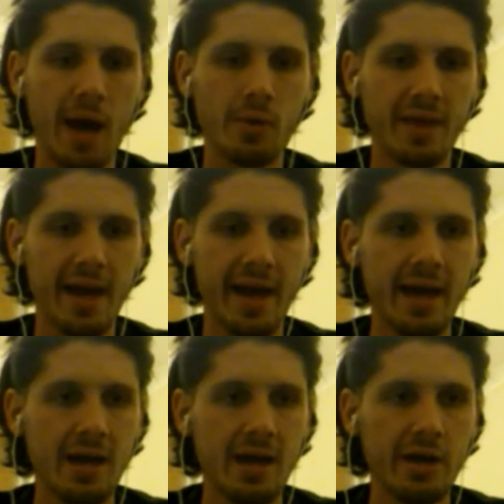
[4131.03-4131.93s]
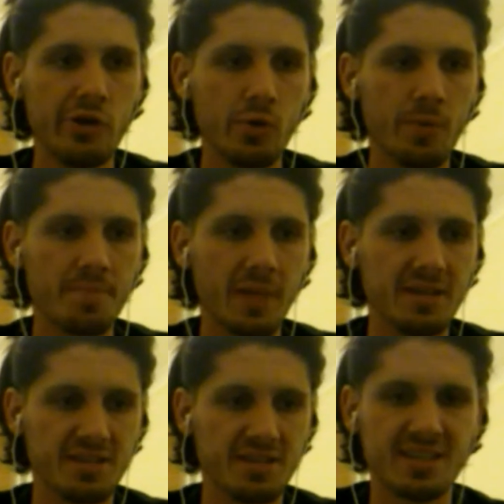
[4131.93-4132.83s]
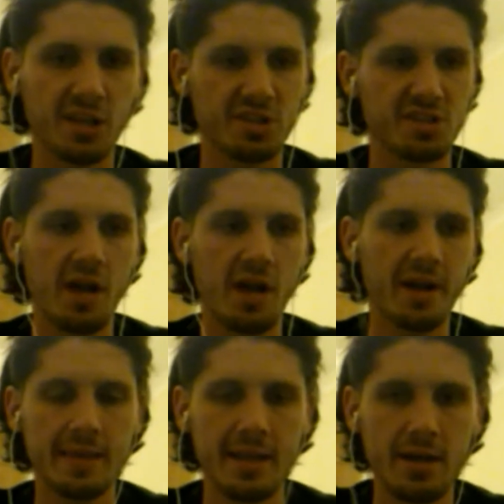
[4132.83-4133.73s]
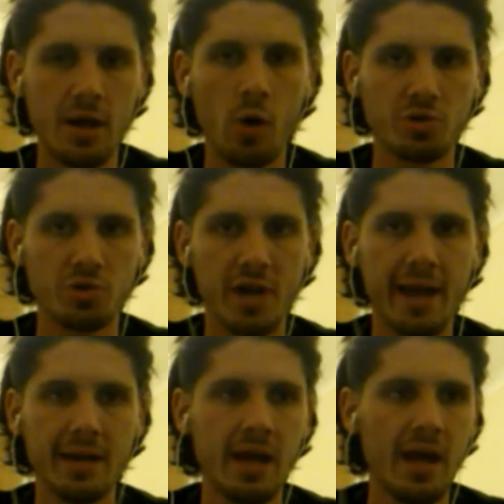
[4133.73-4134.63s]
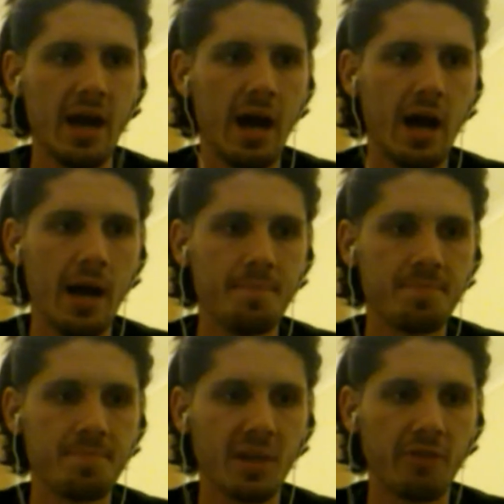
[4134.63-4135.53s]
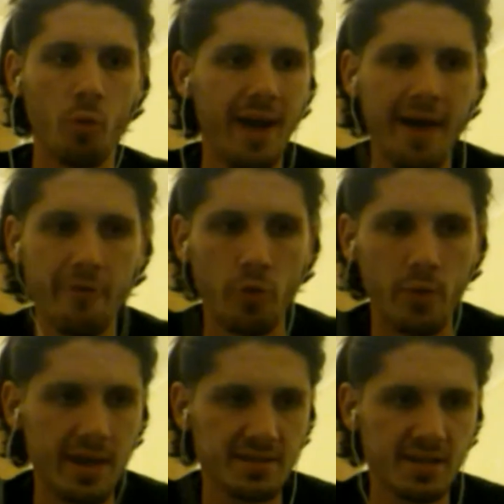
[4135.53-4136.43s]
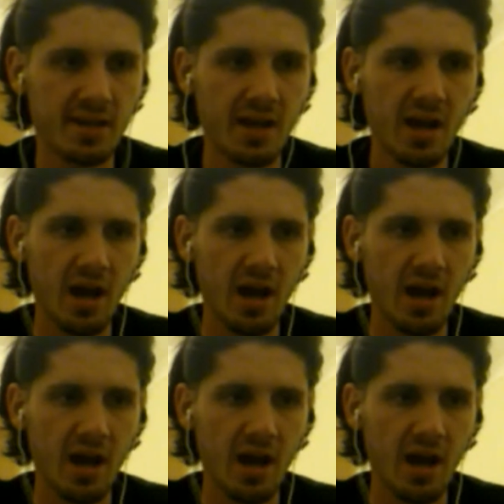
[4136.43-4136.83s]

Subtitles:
out there who is still stuck in the old gen for whatever reason,